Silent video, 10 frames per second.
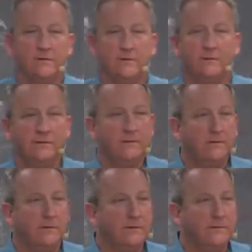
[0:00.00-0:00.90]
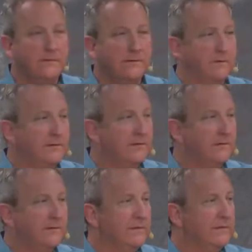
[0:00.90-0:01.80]

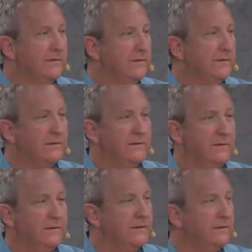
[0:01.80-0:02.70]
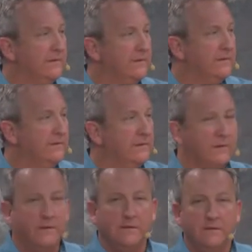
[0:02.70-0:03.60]

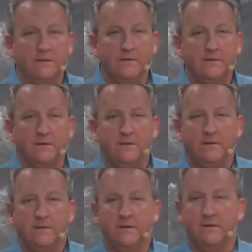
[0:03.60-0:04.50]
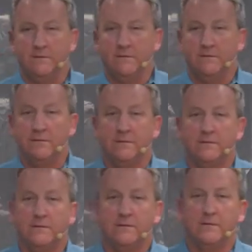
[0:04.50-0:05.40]

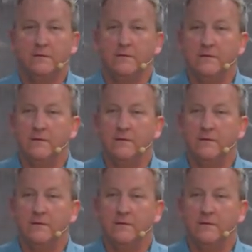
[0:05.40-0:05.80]
No one is speaking in this clip.